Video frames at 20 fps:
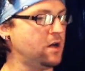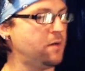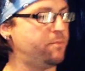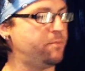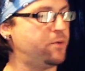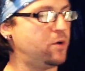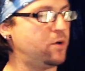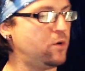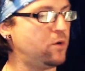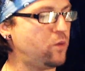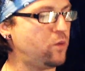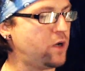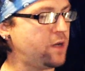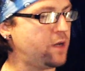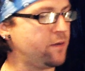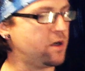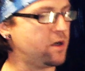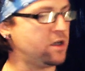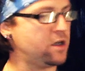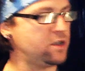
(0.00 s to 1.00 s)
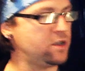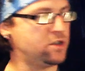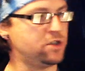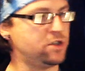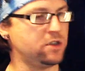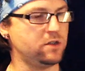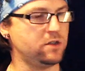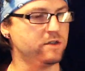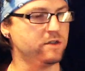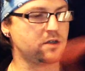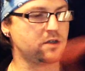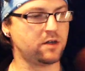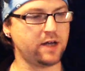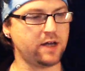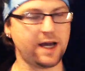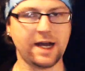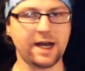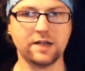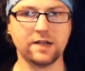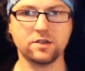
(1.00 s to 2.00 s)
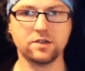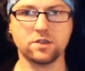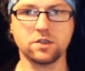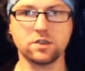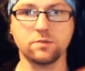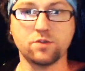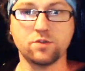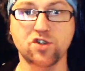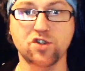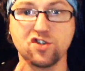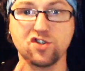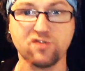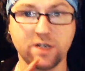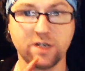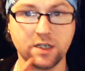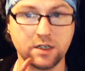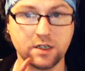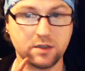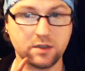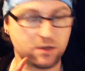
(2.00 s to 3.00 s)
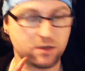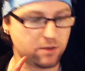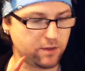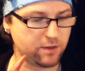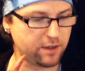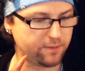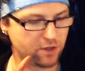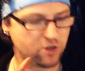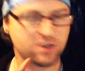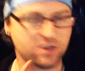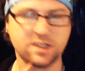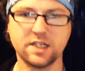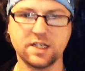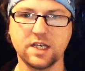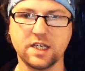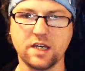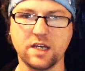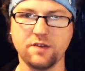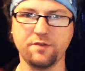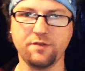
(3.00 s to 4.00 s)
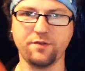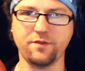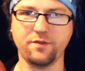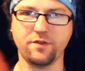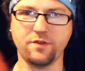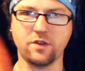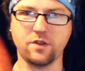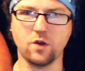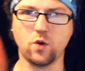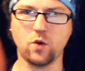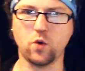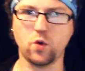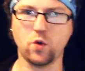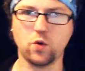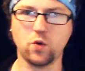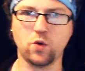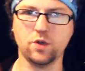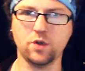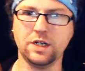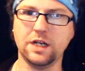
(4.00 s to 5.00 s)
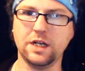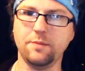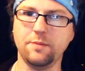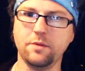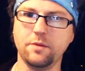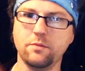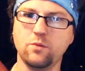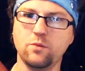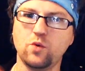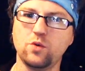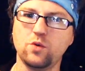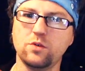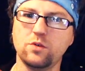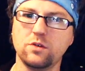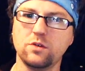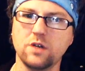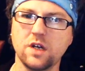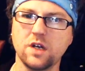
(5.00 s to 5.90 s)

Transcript: But what I'm going to do is going to add some string to it, just to give the horn a little bit more